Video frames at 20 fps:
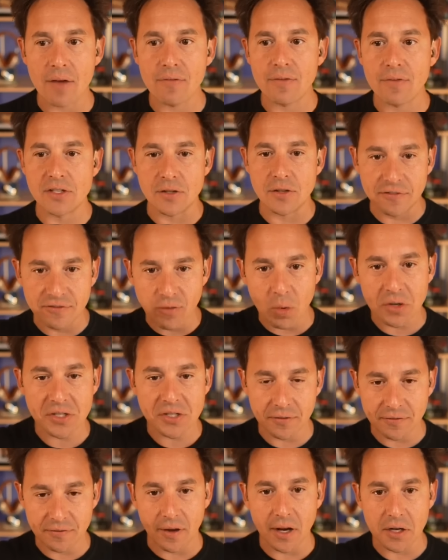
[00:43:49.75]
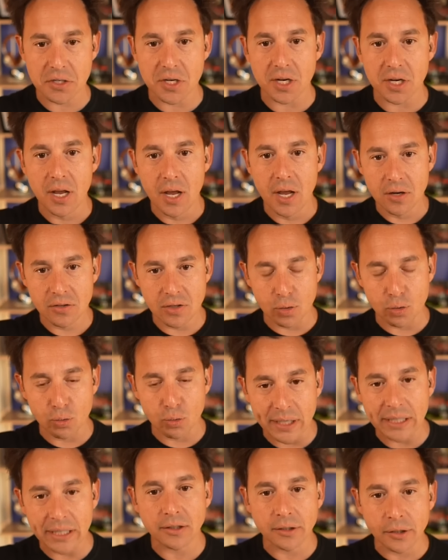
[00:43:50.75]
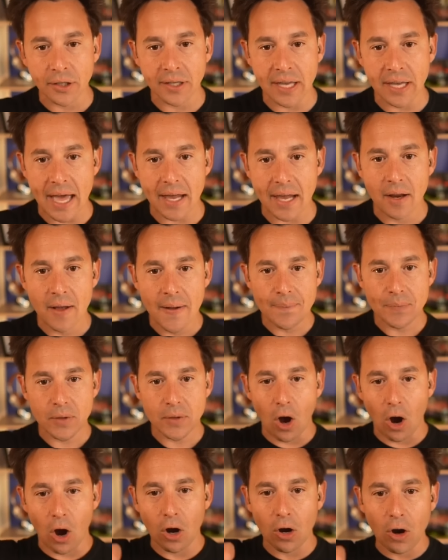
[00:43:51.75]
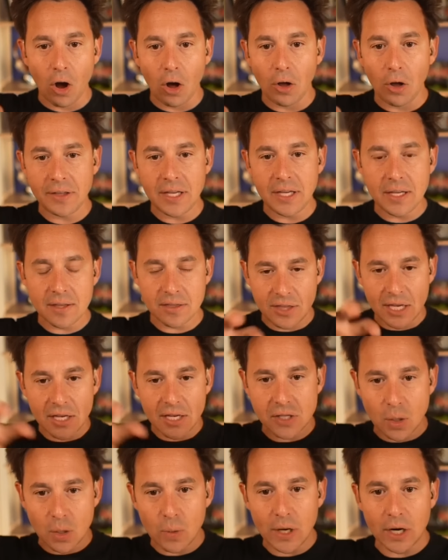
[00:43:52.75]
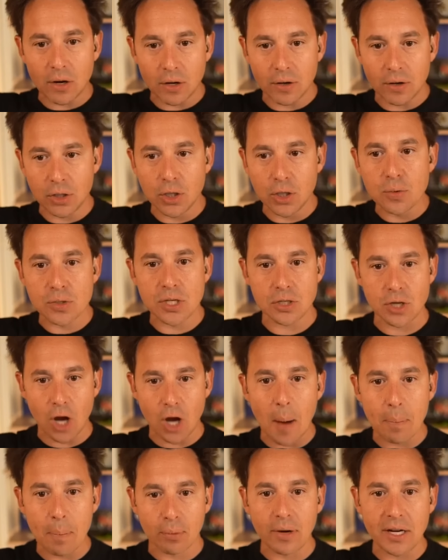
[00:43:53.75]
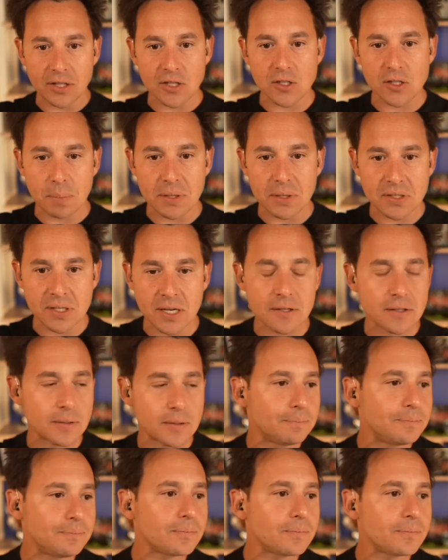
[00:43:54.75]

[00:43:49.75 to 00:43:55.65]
it's a forcing function to relook at, are all the things that we are using to operate this business,